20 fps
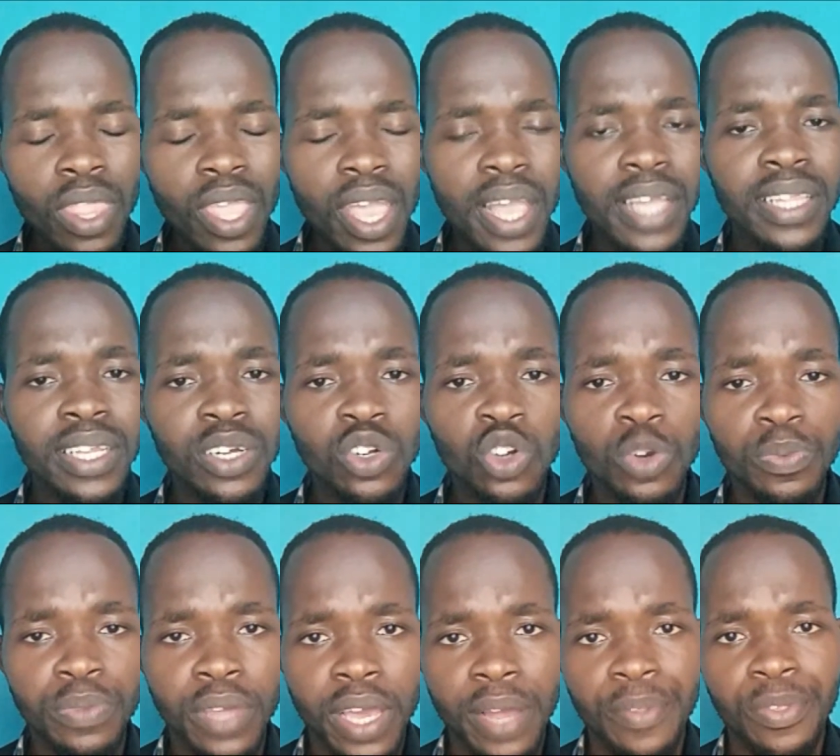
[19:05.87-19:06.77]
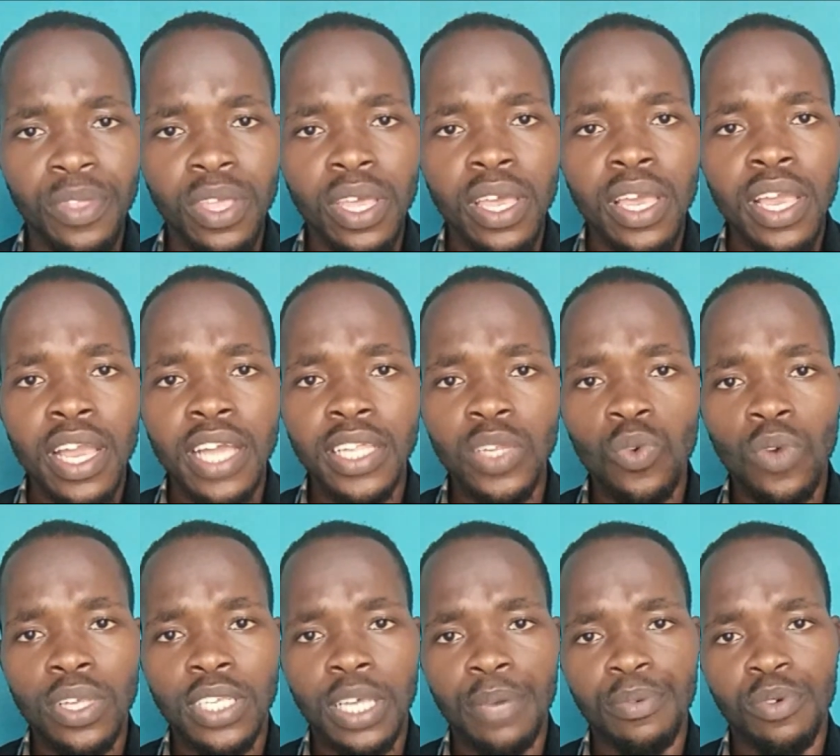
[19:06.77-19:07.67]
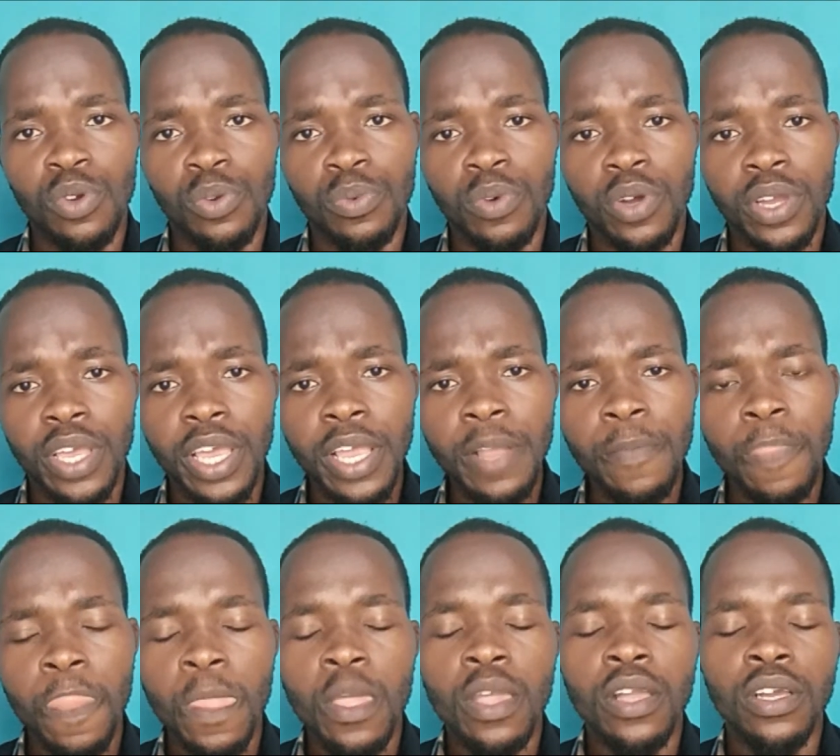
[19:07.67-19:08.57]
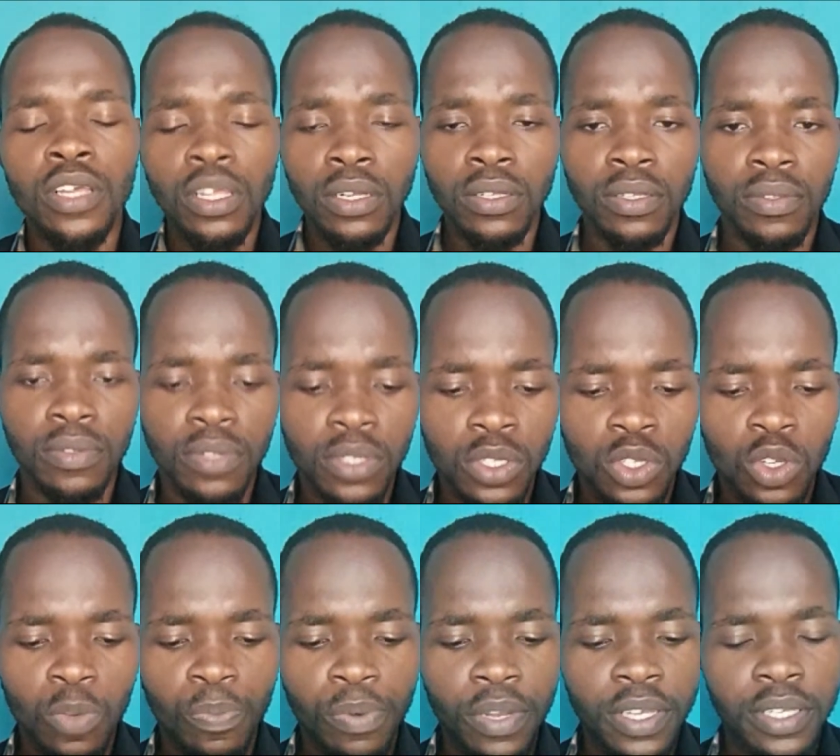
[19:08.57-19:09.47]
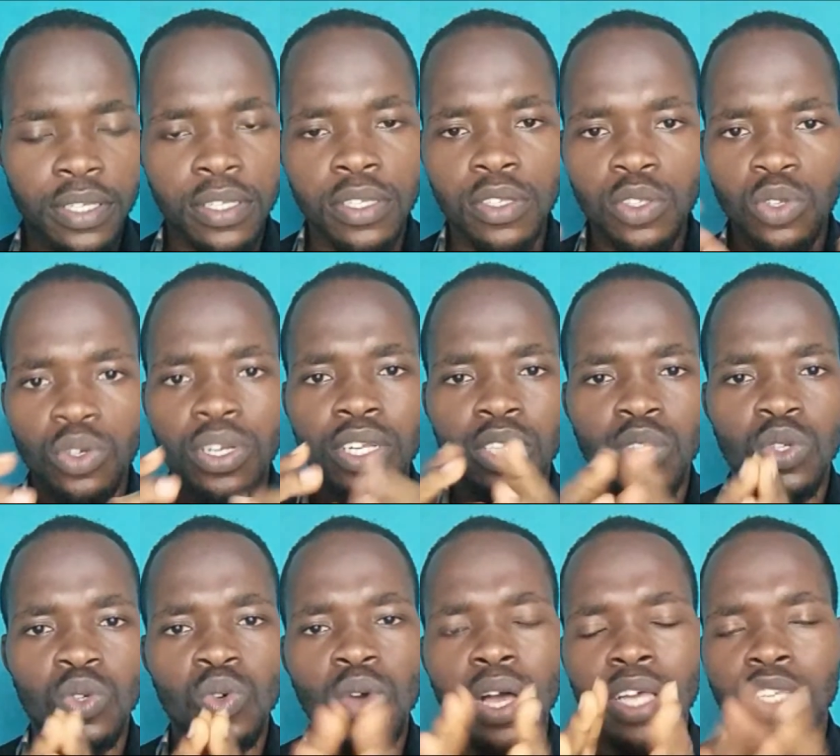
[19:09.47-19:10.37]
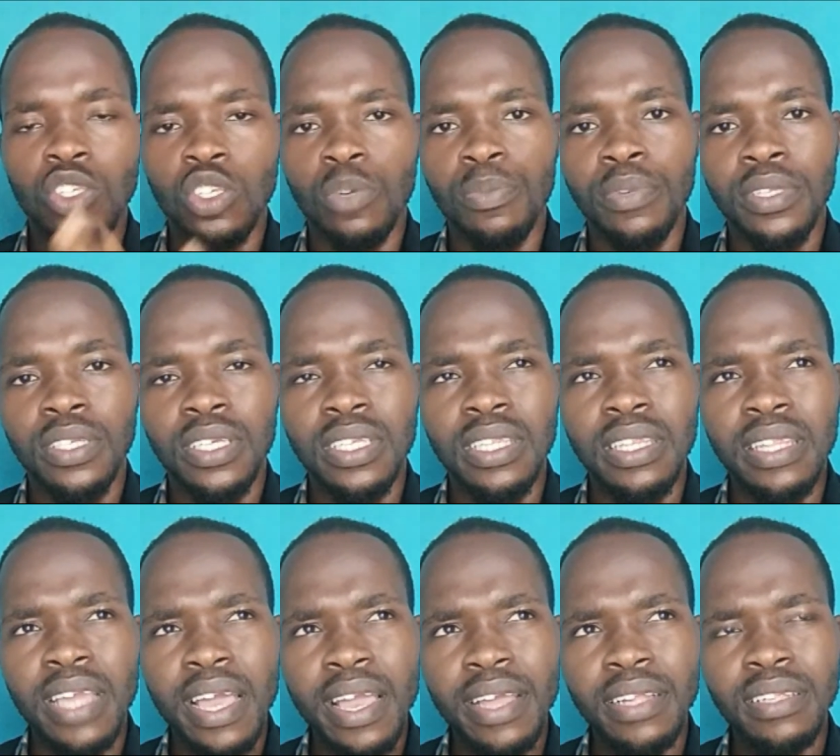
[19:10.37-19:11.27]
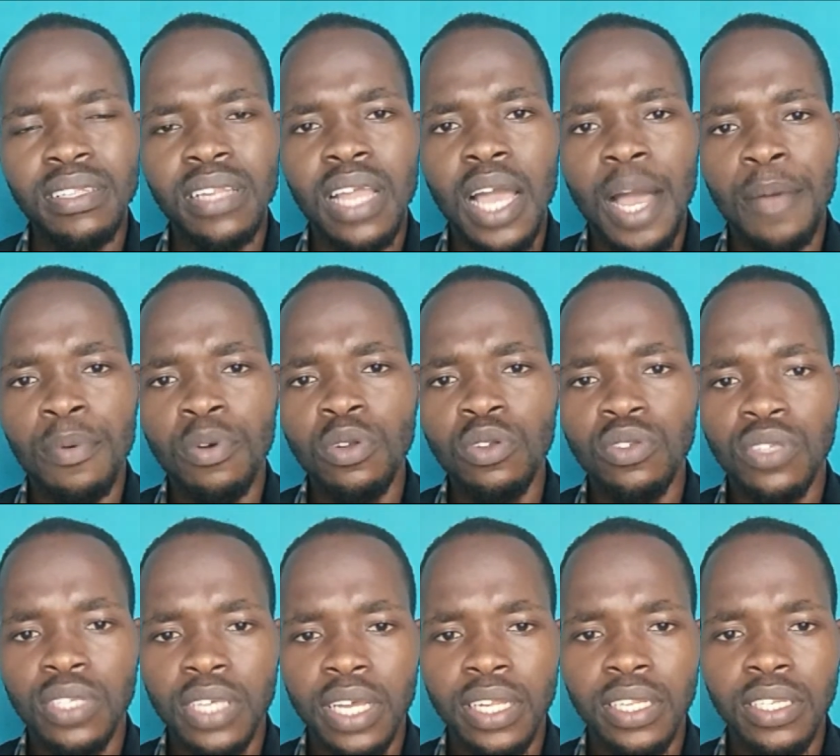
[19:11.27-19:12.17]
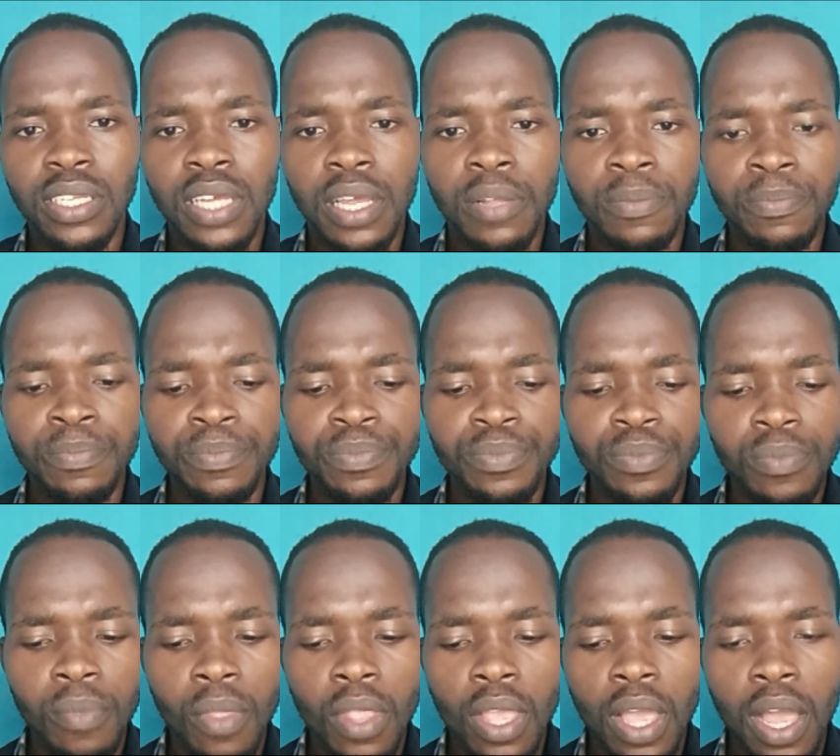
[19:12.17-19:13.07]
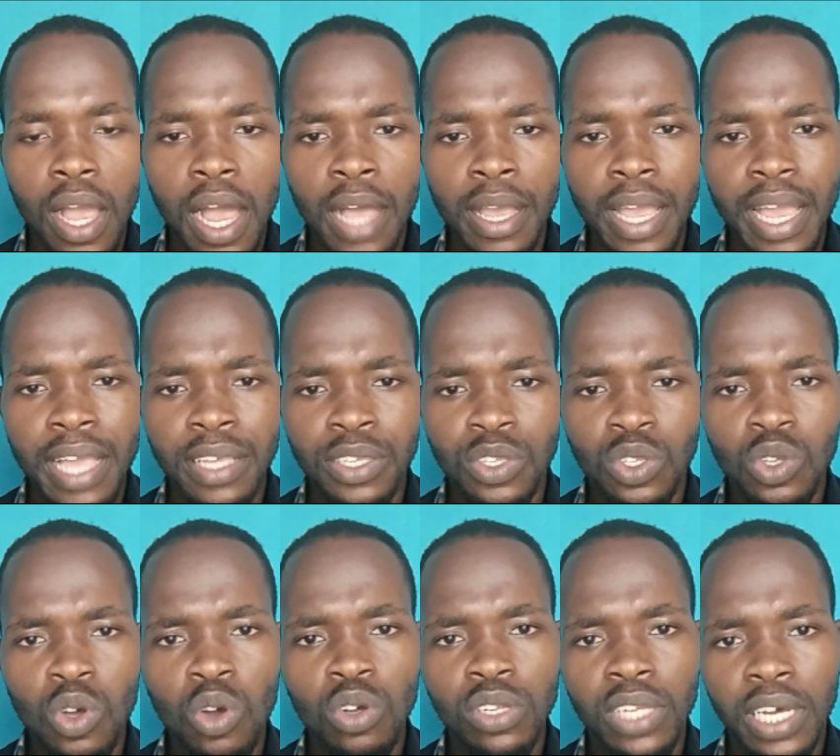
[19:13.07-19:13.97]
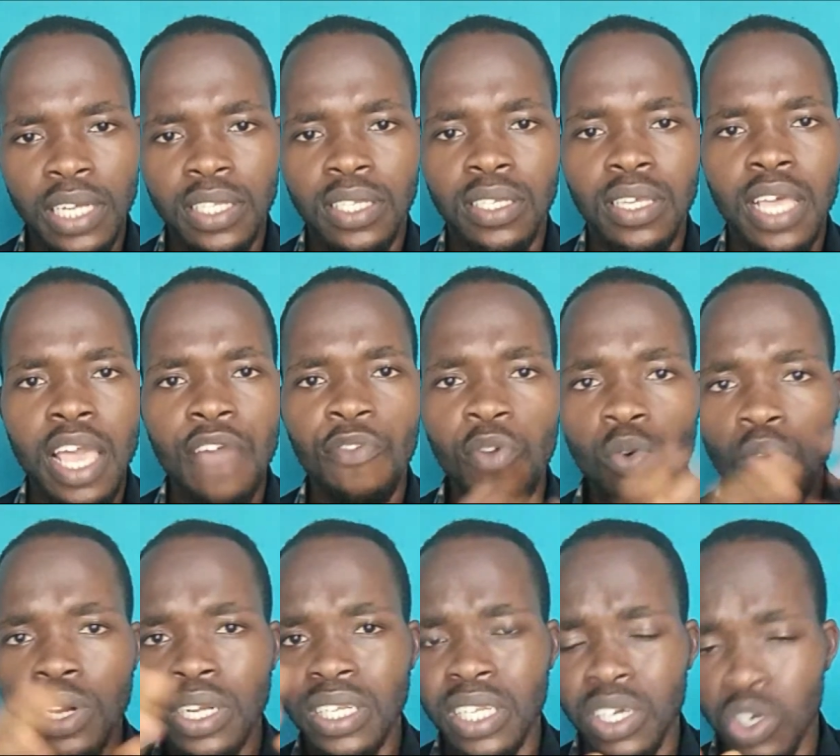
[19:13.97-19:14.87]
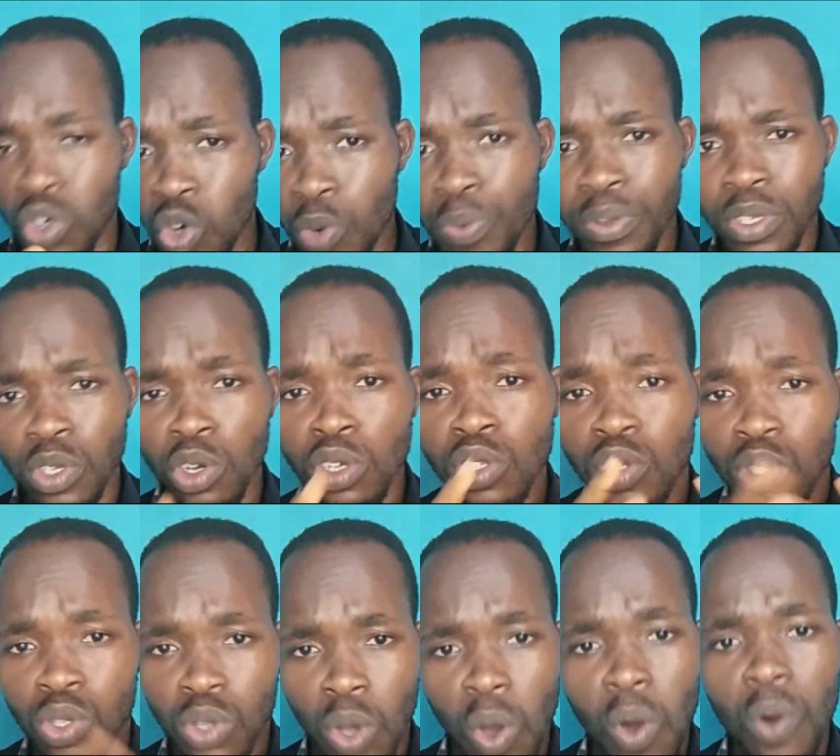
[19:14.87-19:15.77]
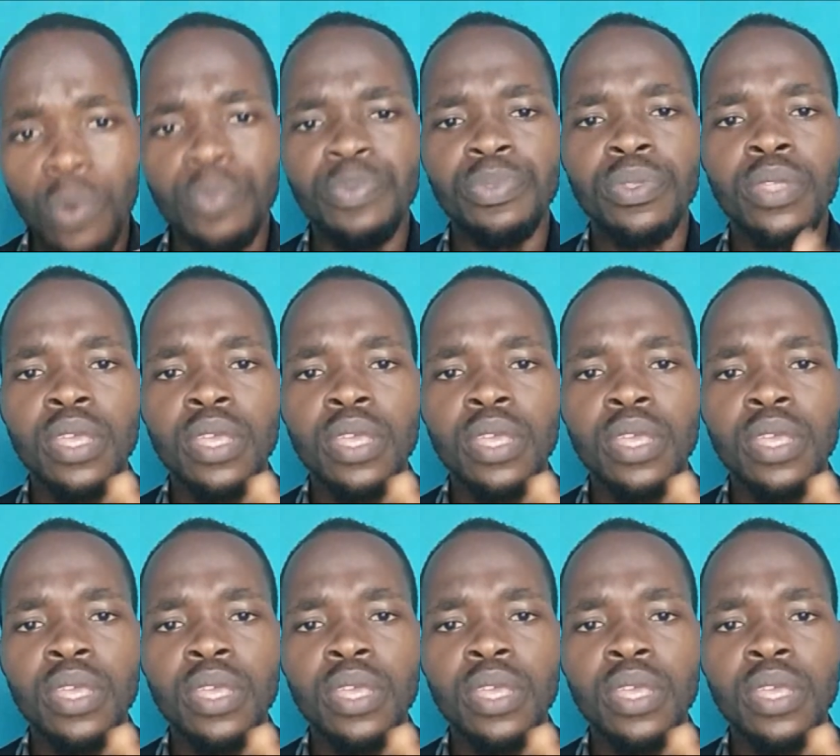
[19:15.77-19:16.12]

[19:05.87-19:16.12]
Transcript: in the group there, in the WhatsApp group, okay? So please do the two and submit it. Then I'm going to send a song that everyone in the group is going to score.